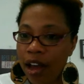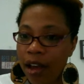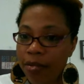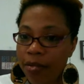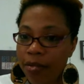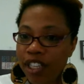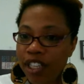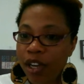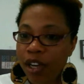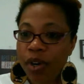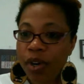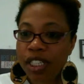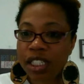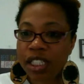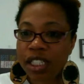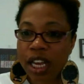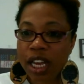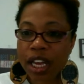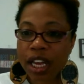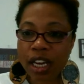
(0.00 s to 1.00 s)
Someone
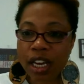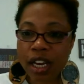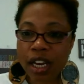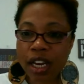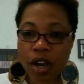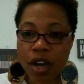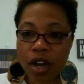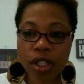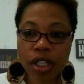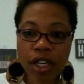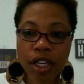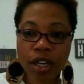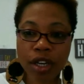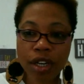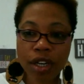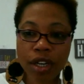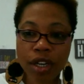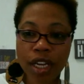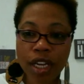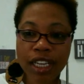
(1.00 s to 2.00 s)
said earlier,
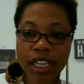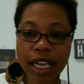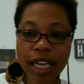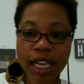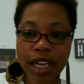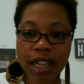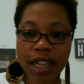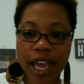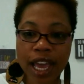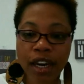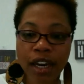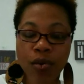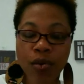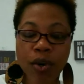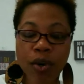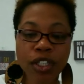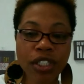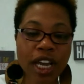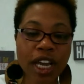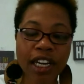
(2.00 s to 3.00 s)
Yakinea, they had a
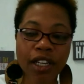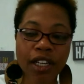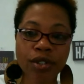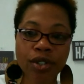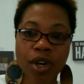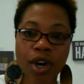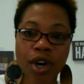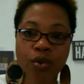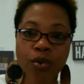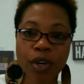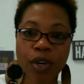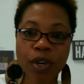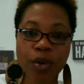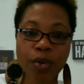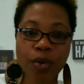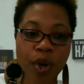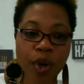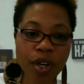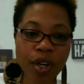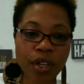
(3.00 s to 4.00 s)
question, how do you charge what
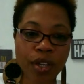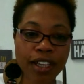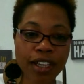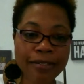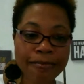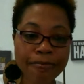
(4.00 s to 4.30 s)
you're worth?